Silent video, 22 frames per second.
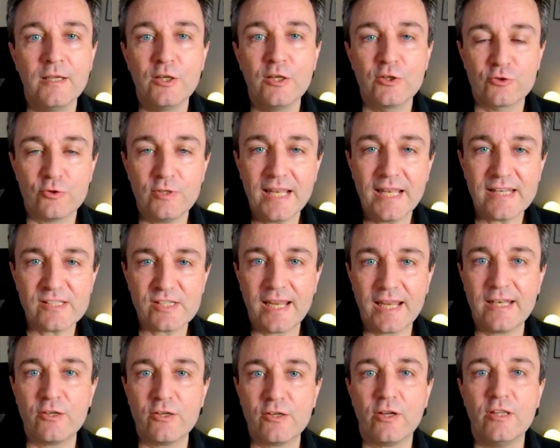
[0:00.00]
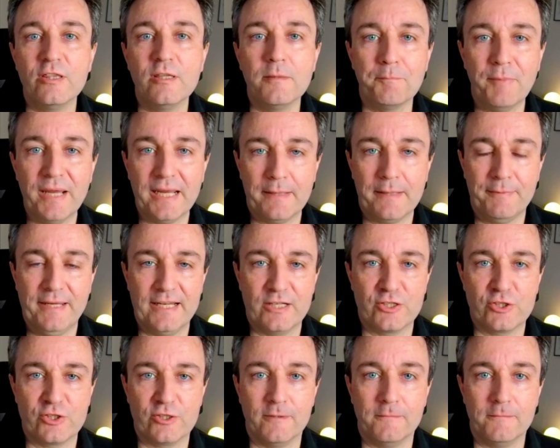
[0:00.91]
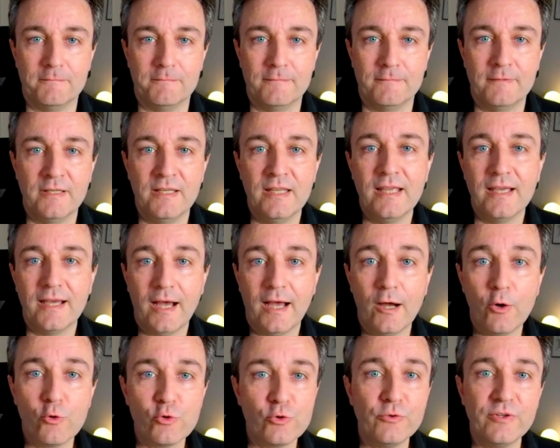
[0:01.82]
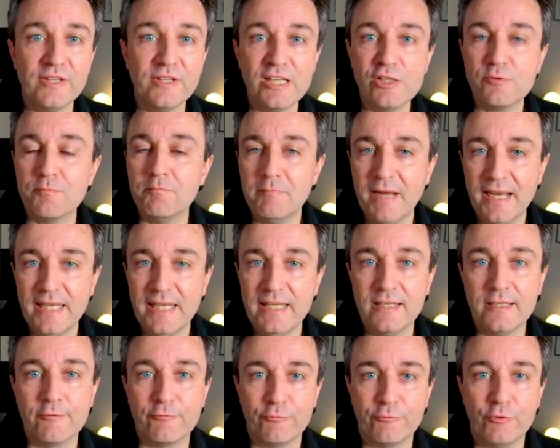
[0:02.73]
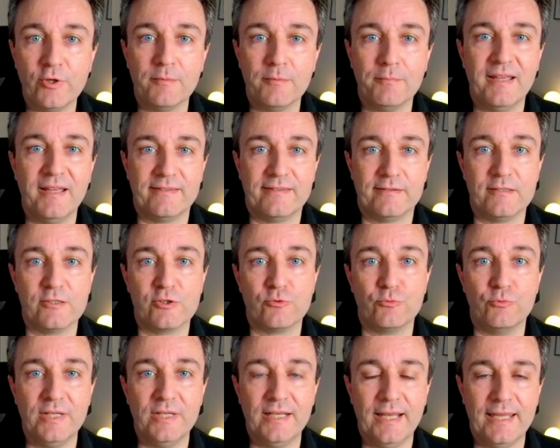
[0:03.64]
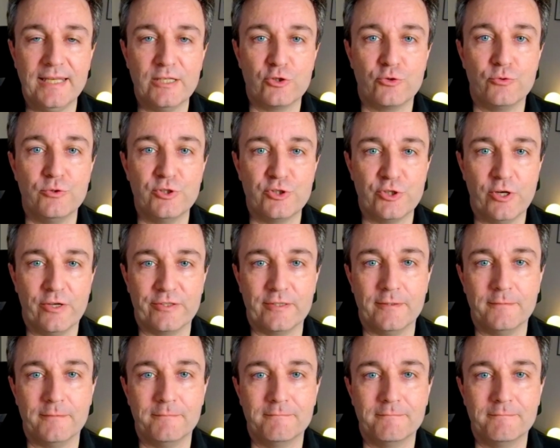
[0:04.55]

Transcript: So let's end on the big picture. How do these many different methods relate to each other?